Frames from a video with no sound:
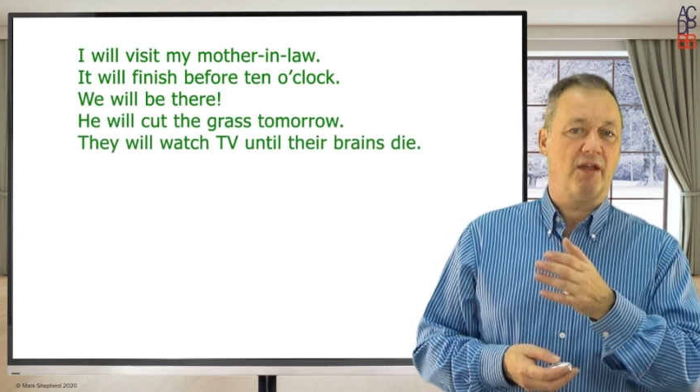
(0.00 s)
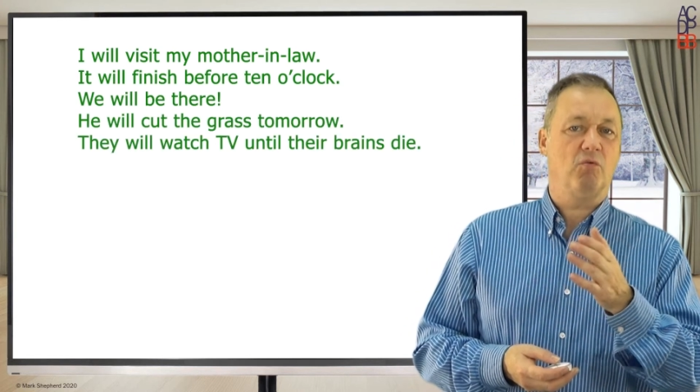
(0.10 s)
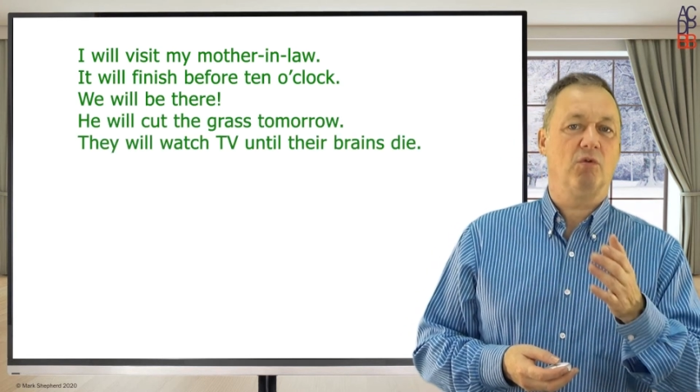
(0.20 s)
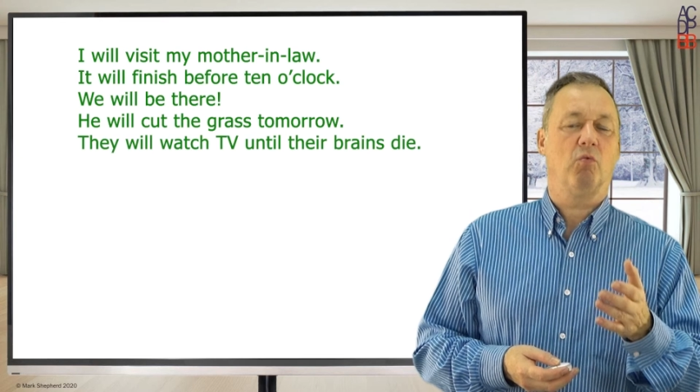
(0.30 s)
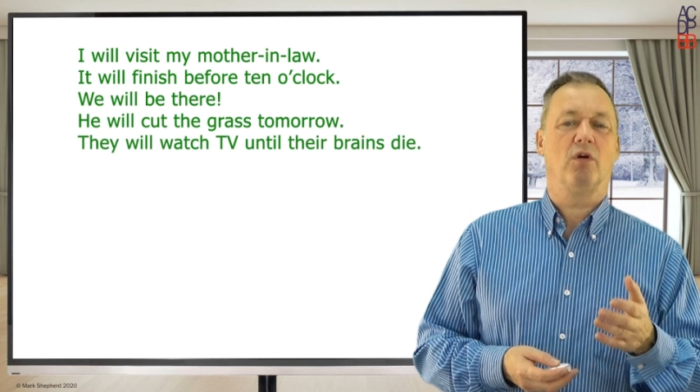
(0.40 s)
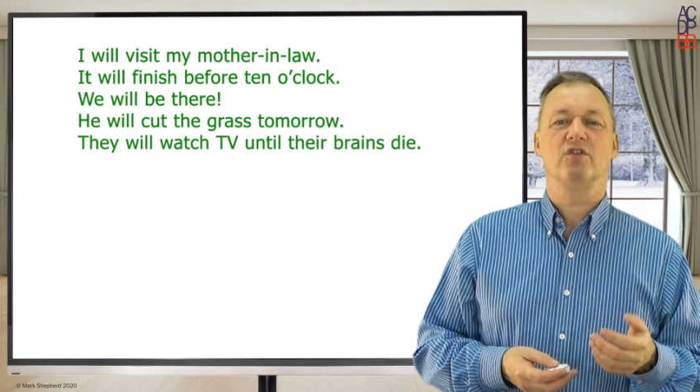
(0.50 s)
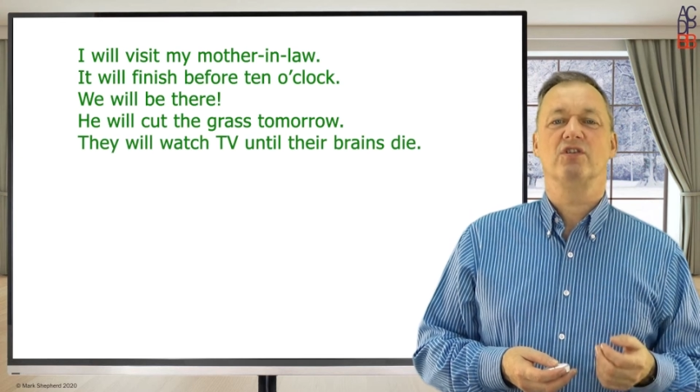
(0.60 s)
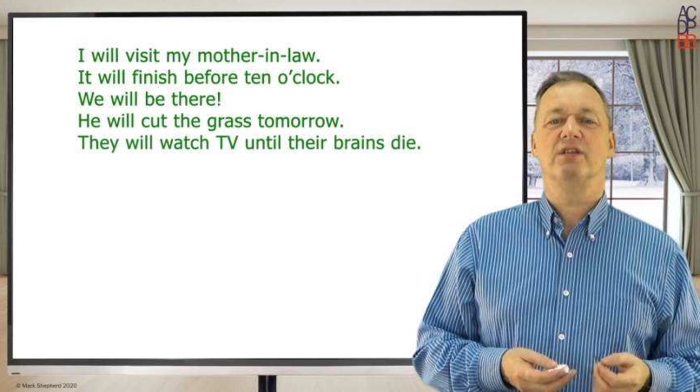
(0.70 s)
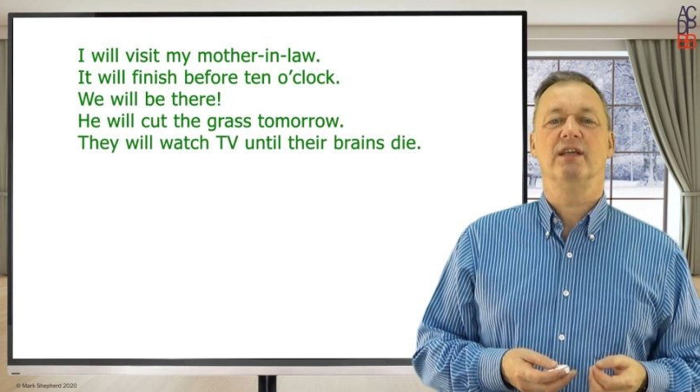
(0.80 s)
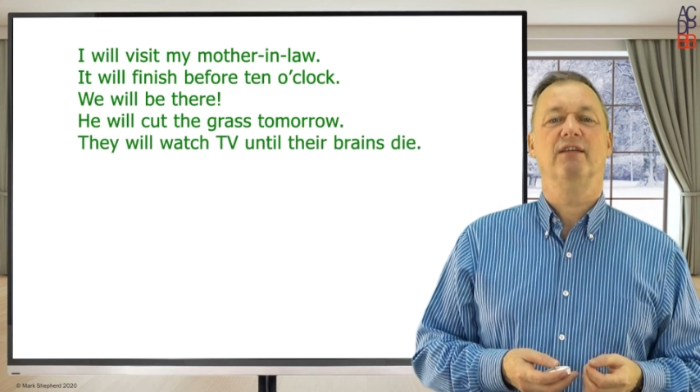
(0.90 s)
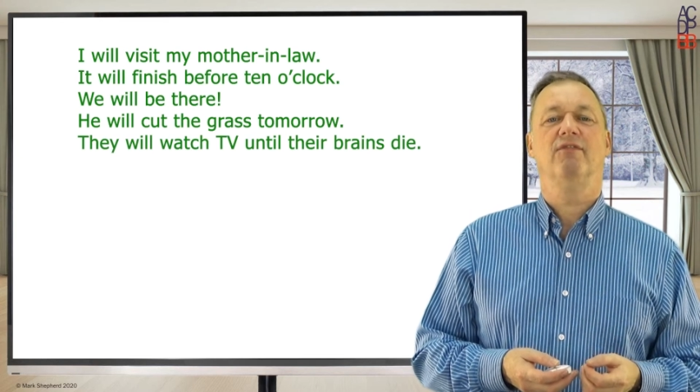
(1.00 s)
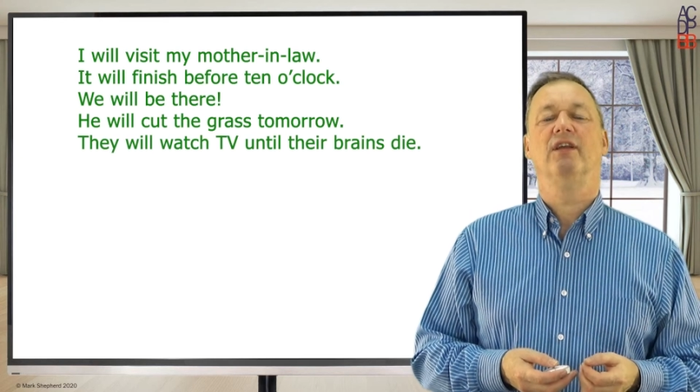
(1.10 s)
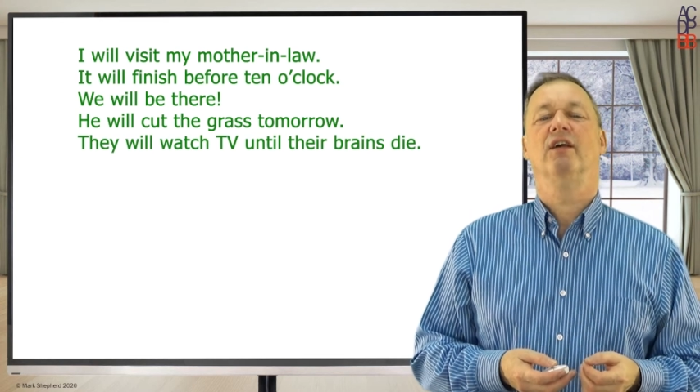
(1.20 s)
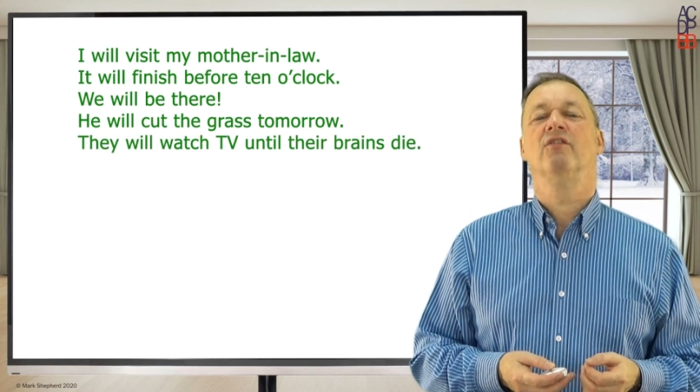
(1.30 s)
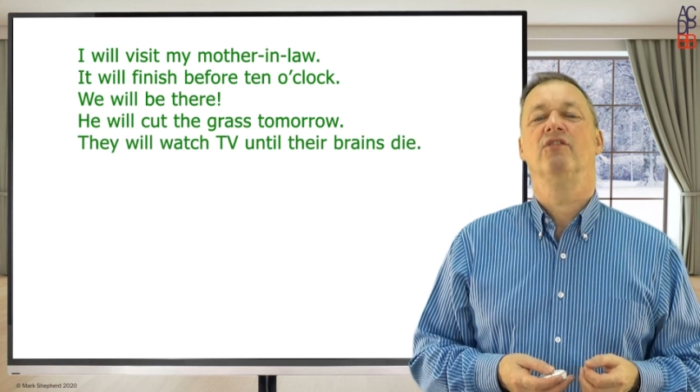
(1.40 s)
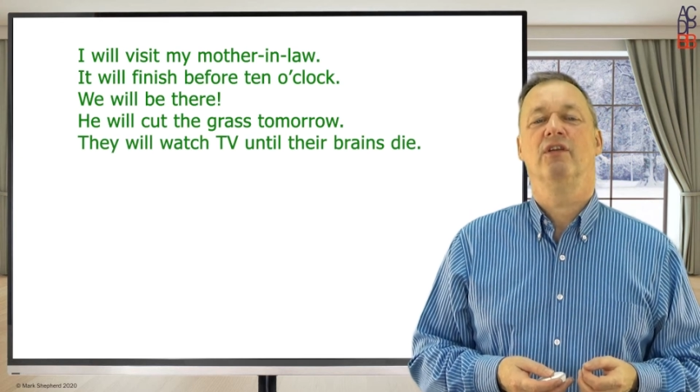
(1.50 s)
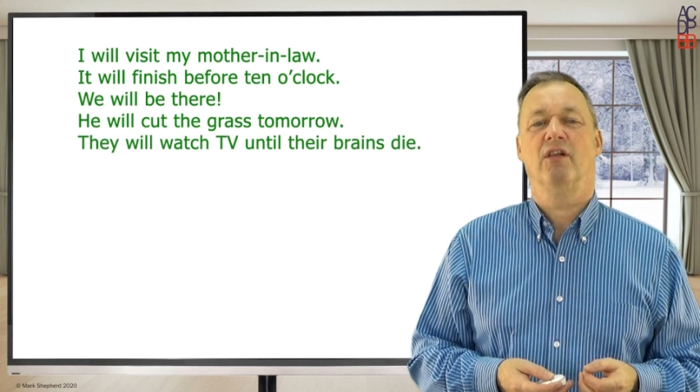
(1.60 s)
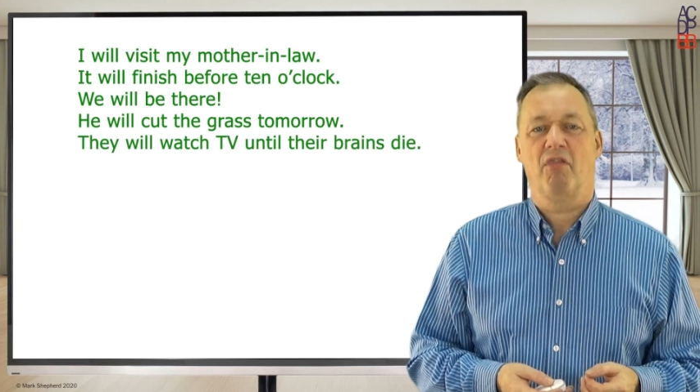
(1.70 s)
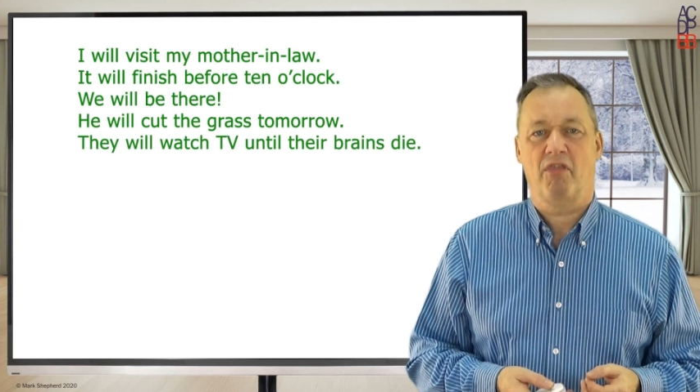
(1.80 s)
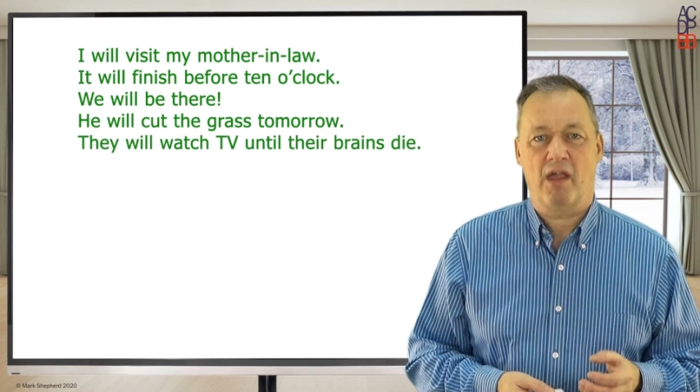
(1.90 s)
will watch TV until
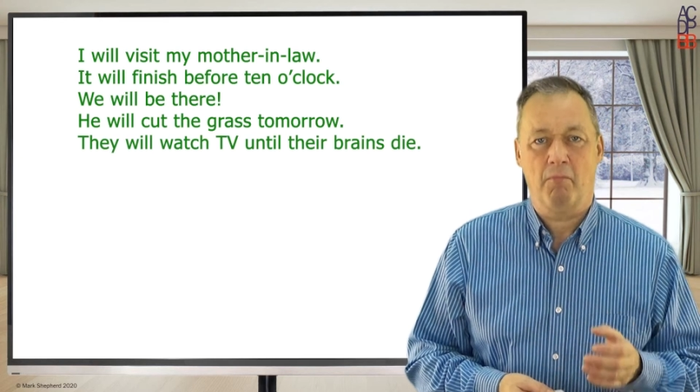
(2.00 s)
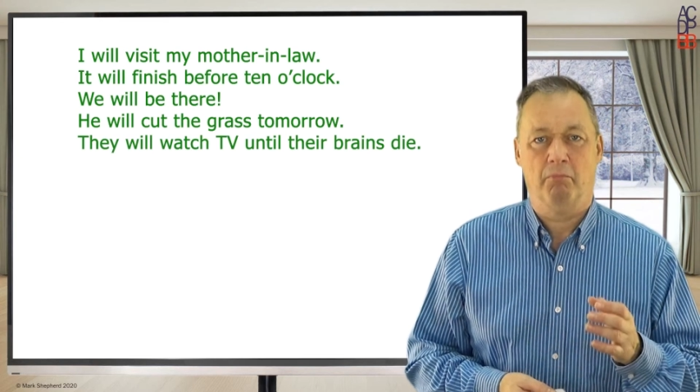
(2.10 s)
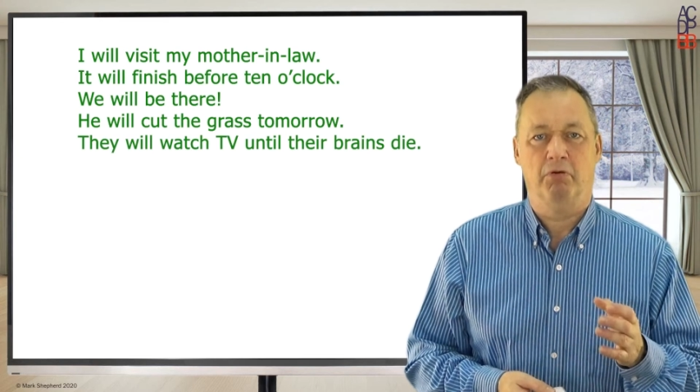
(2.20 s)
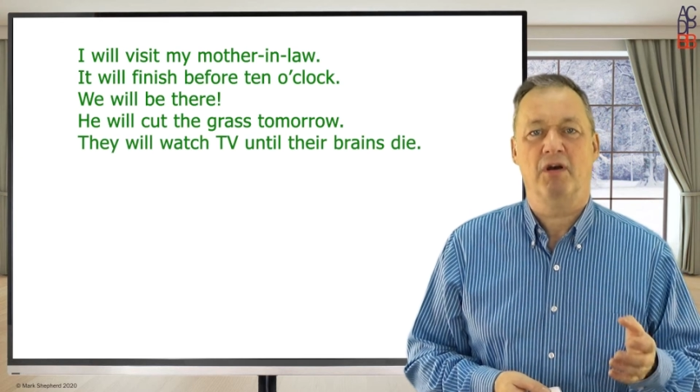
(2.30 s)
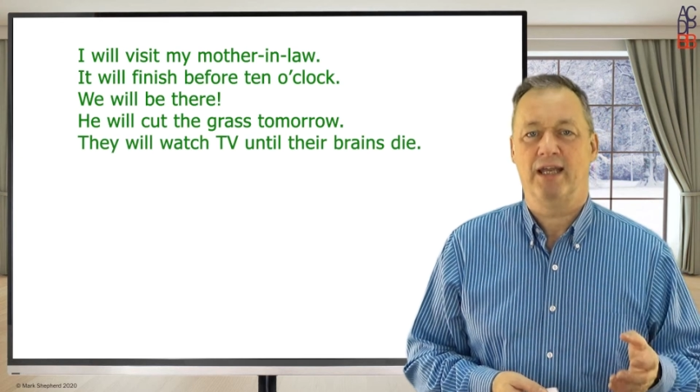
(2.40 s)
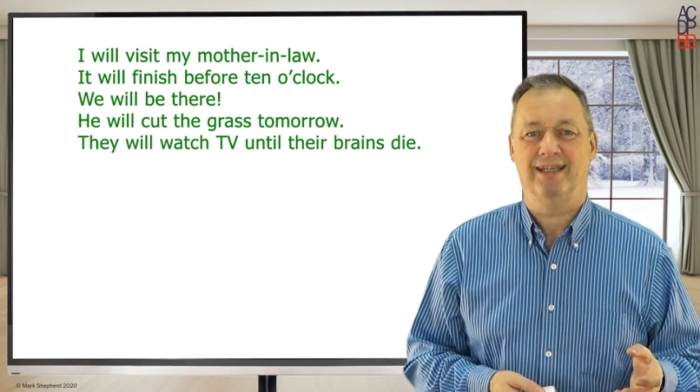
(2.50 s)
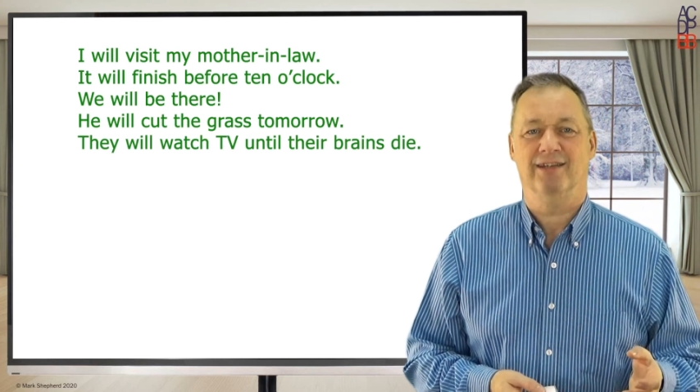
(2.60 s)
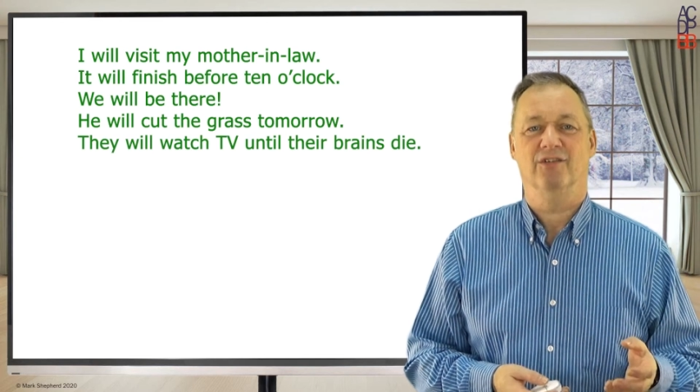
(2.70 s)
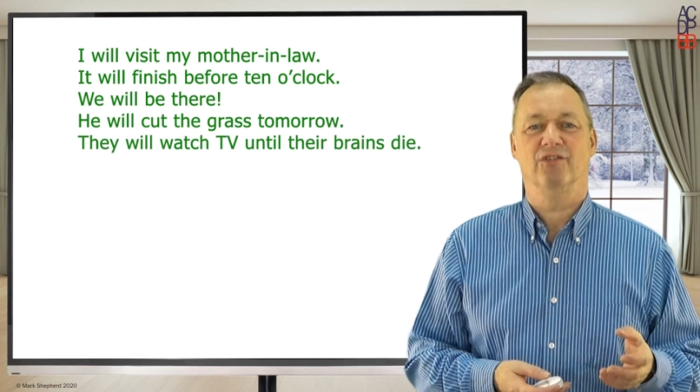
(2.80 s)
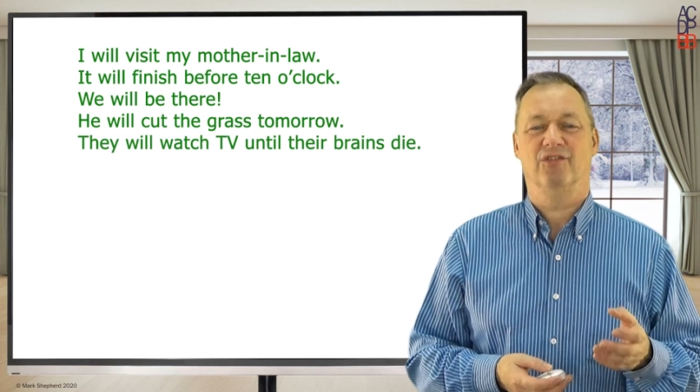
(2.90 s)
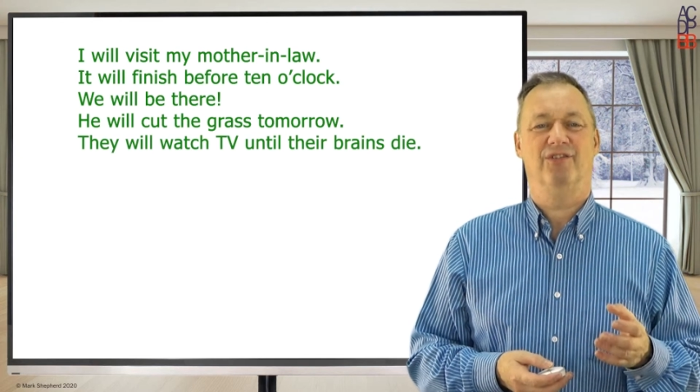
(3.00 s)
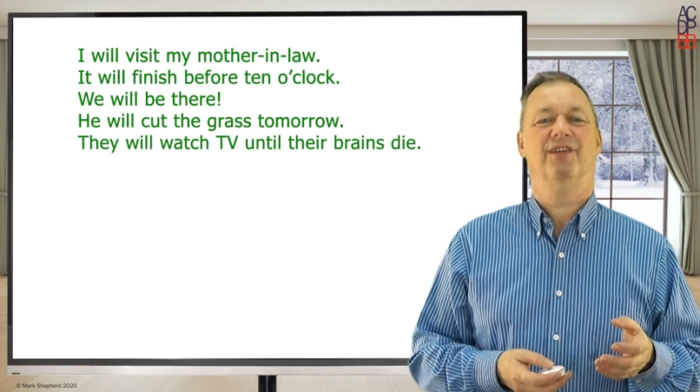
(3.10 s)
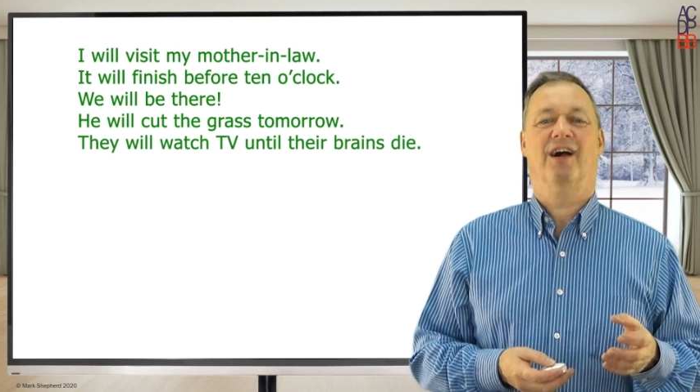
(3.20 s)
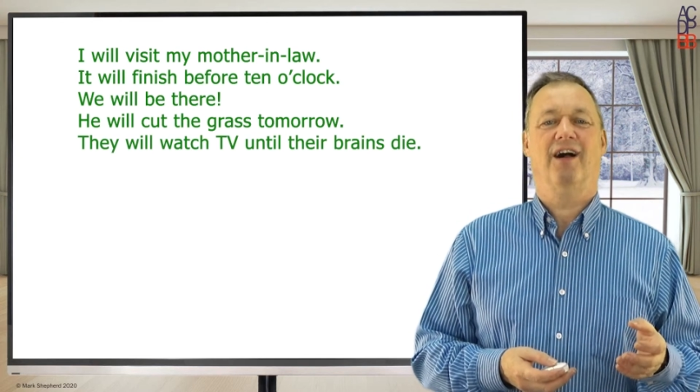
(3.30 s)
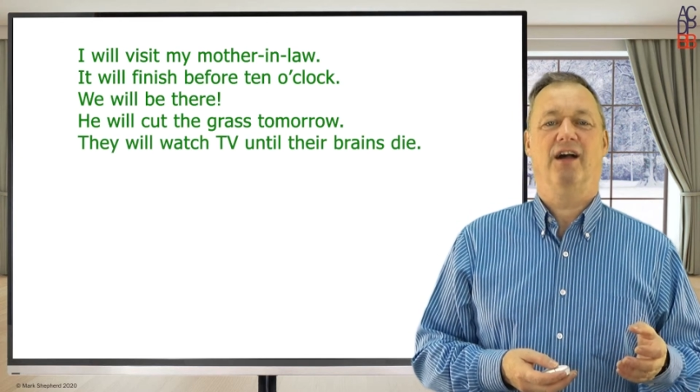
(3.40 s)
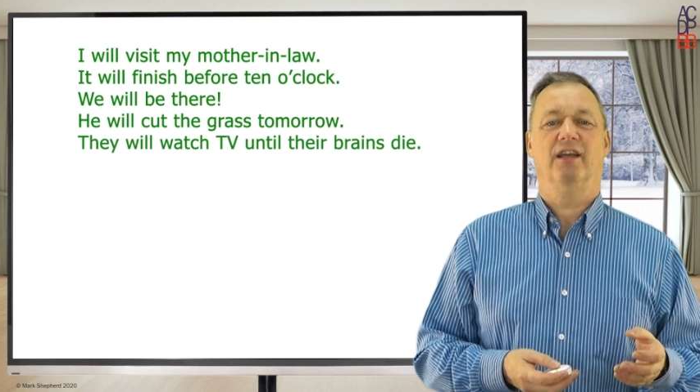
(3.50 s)
their brains die.